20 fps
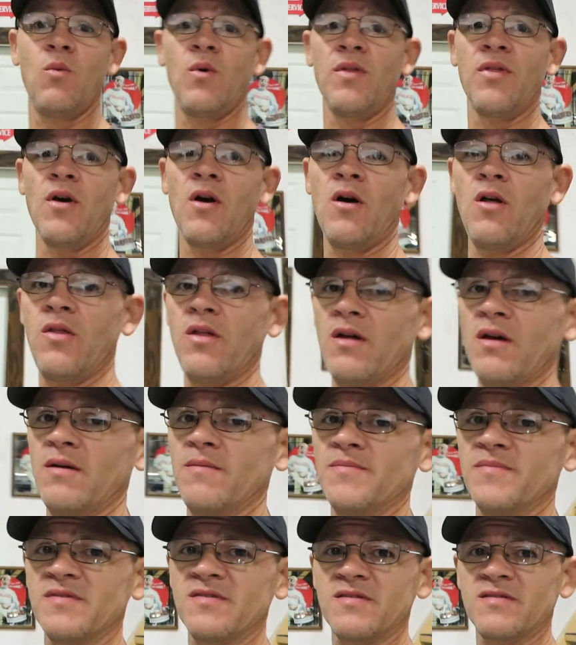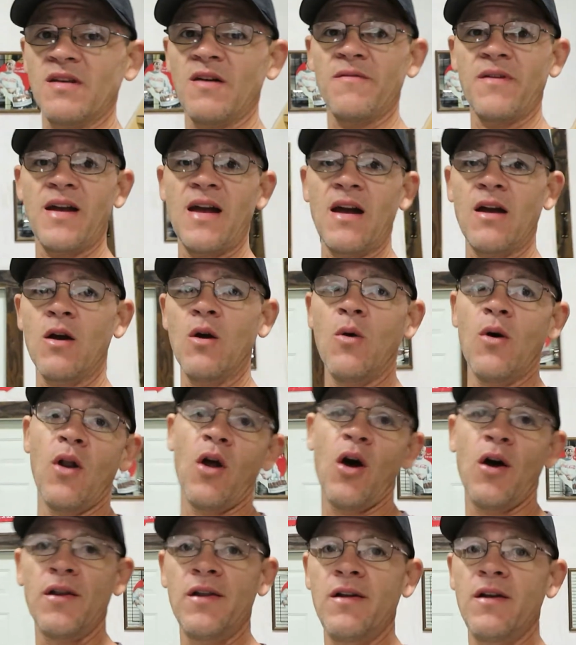with all the stuff I got going
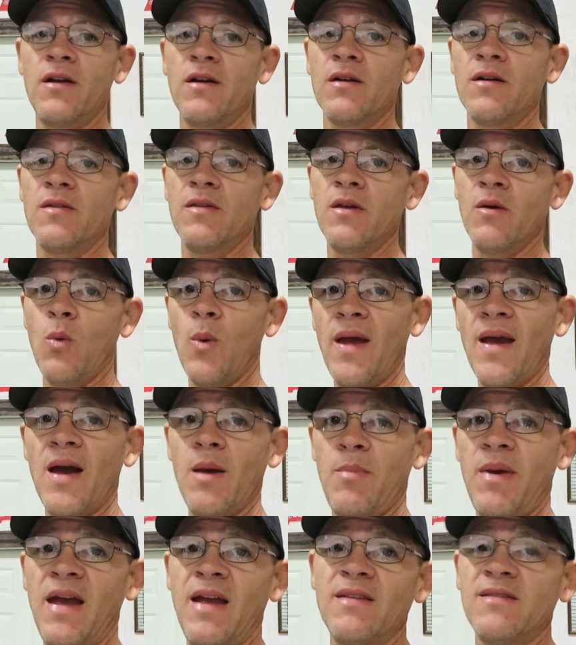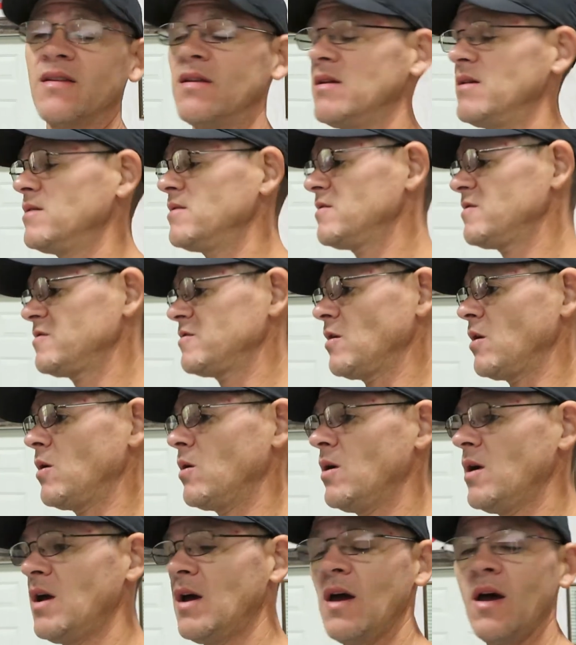on here and the way I painted it.
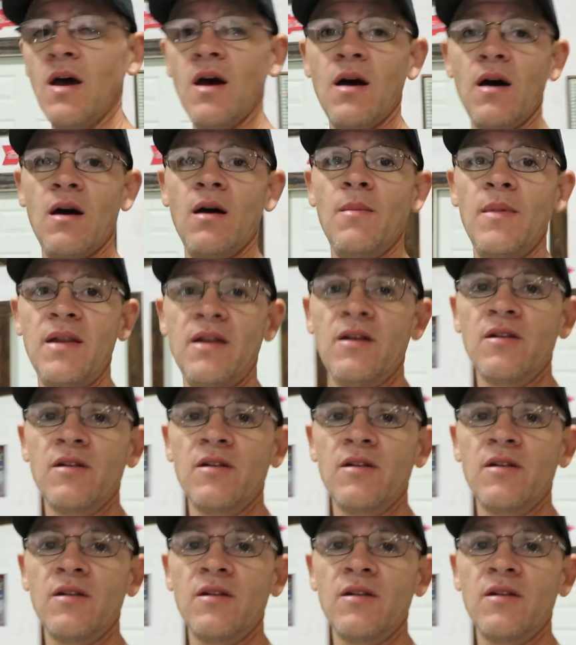So, and